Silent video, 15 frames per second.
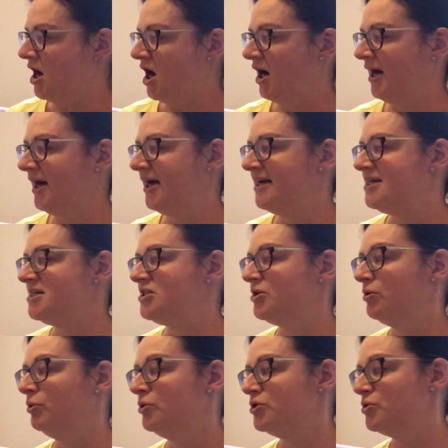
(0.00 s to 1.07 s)
"I
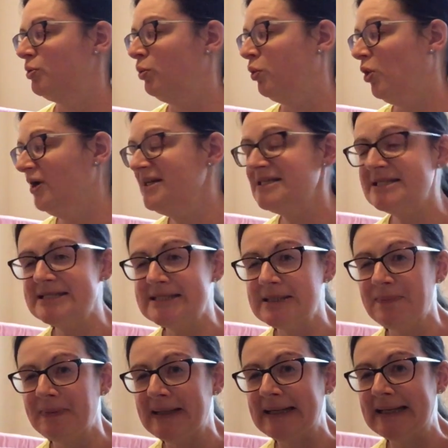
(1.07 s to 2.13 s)
don't want to
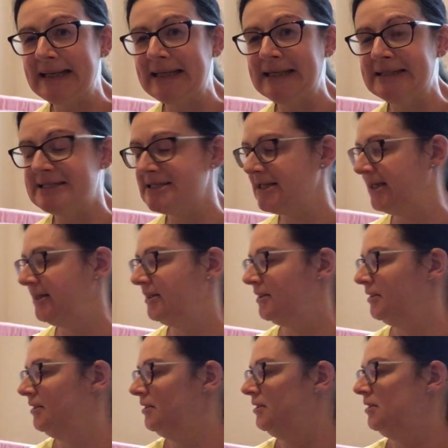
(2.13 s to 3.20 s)
be eaten,"
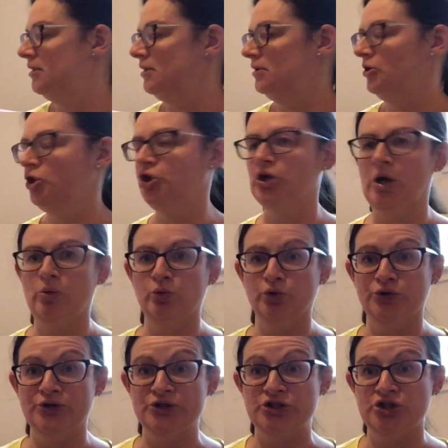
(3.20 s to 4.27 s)

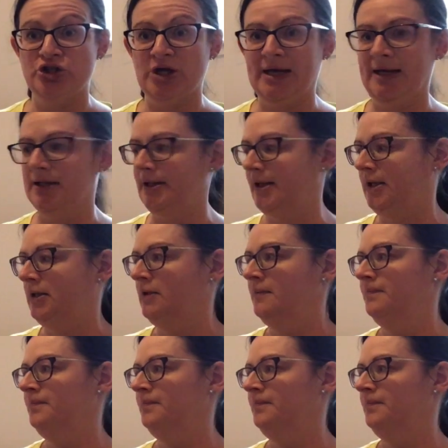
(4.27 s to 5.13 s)
growled the jelly.